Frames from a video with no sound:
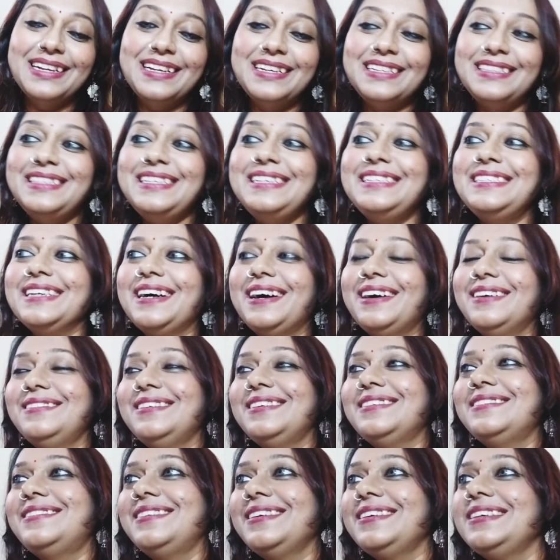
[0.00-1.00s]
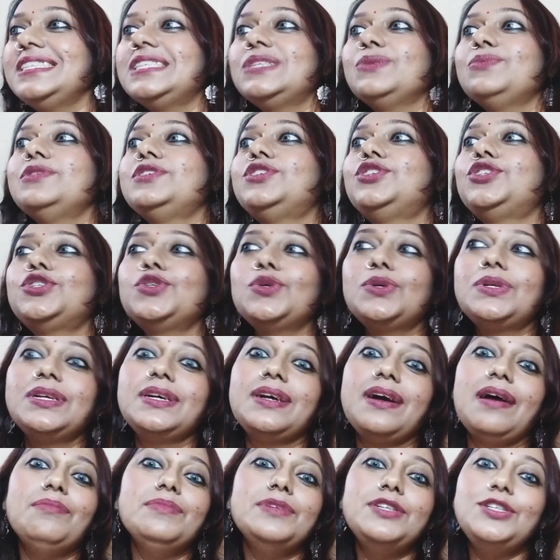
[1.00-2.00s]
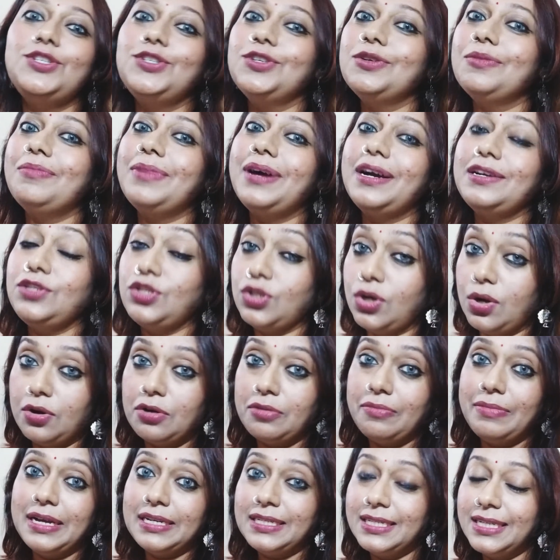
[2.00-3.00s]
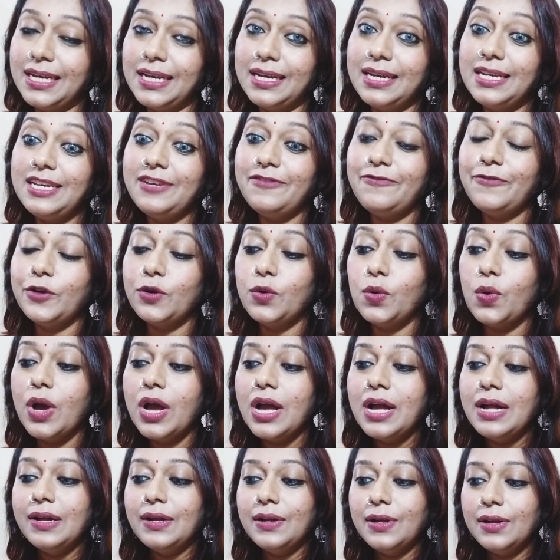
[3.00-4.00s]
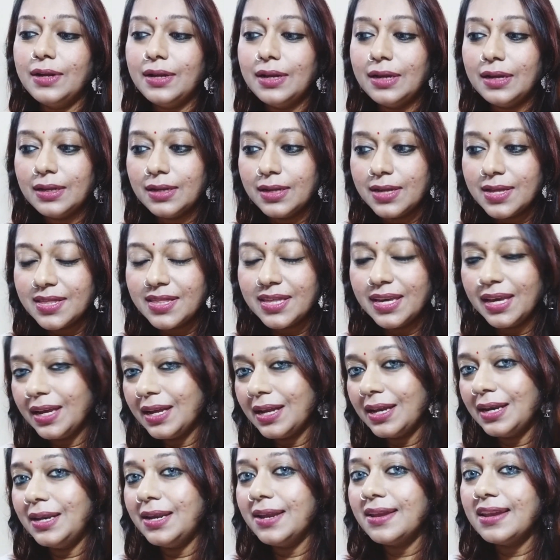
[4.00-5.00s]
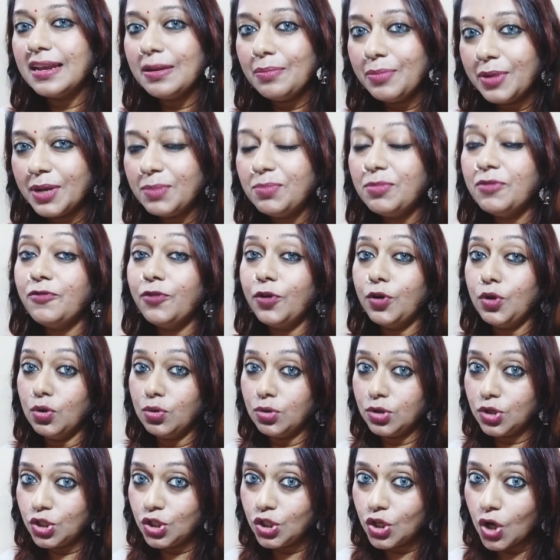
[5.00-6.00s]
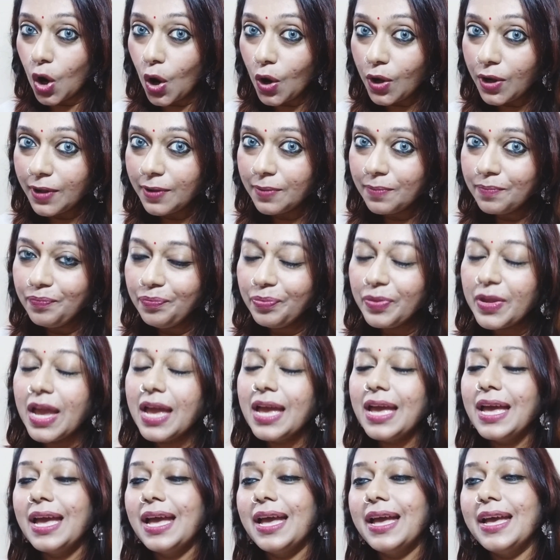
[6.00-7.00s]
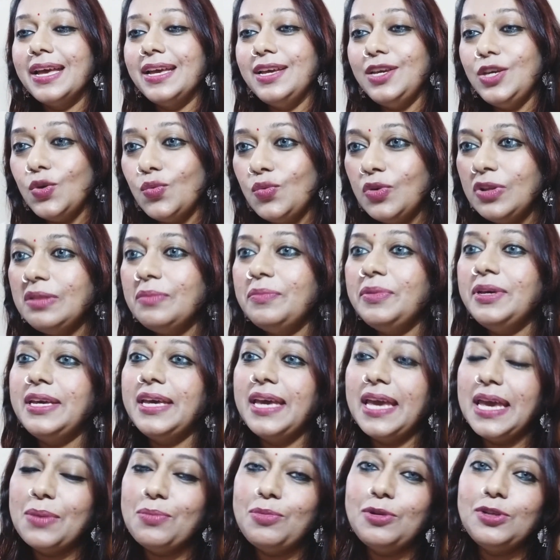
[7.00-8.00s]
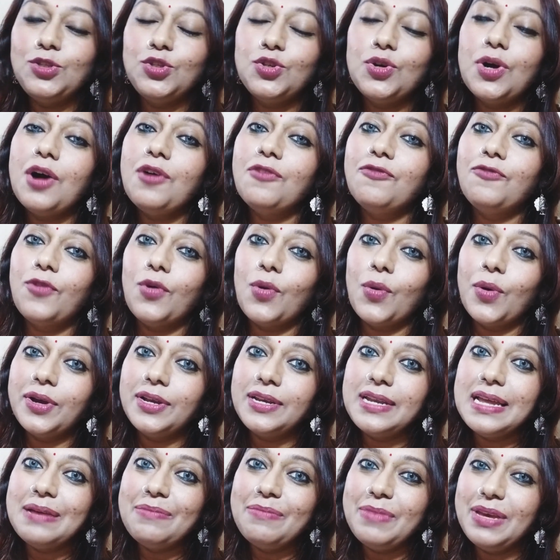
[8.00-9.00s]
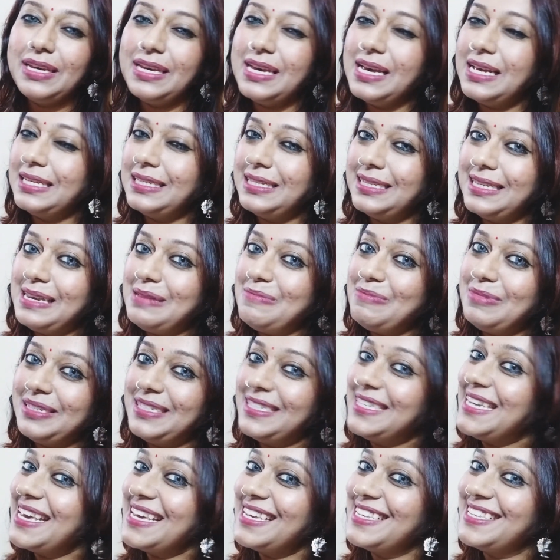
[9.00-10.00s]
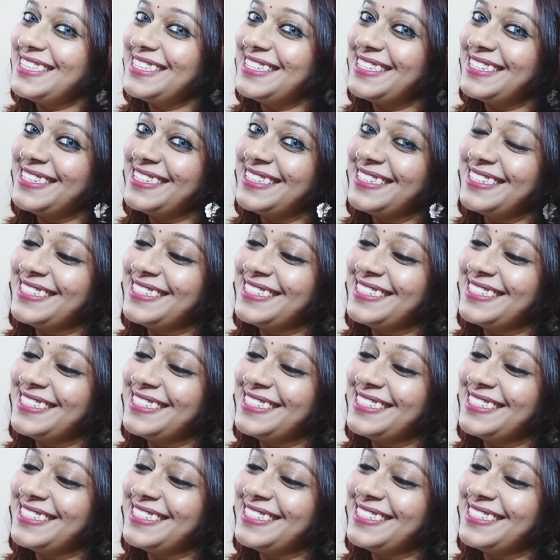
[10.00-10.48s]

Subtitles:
These are the things which should come into your mind automatically. If you think little bit before you talk, you will be able to avoid making silly mistakes.